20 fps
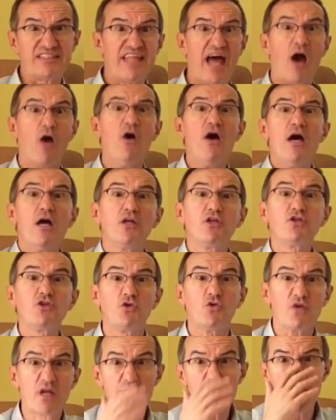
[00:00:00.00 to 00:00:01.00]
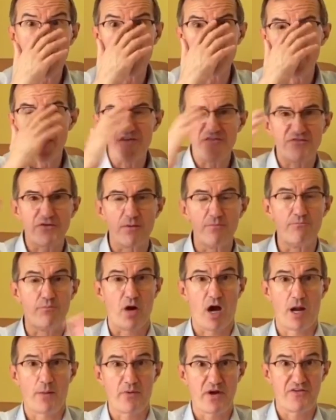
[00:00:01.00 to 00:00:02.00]
Now, do you remember from
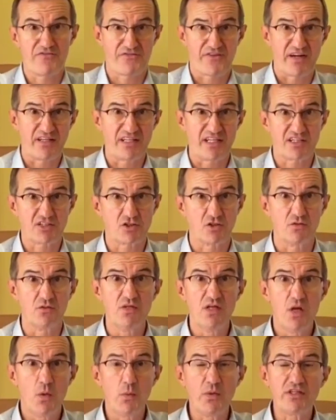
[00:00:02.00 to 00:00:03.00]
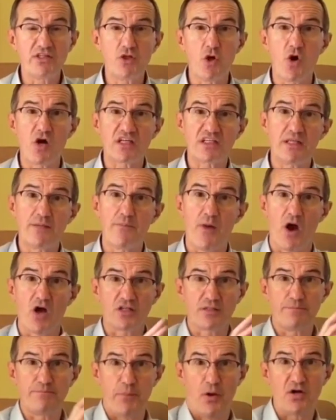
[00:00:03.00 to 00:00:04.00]
Barbara Fredrickson, we talked
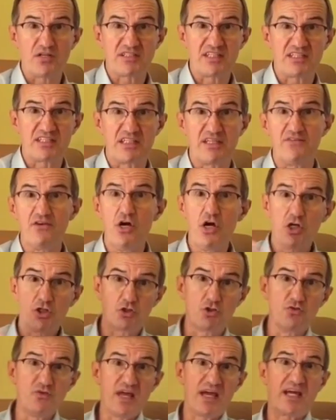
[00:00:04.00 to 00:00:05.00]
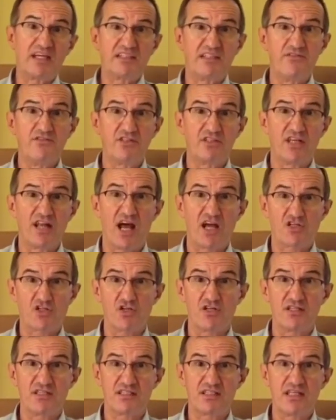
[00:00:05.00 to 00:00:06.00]
about positive to negative
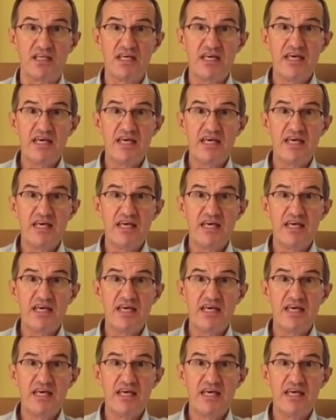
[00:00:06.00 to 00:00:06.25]
interactions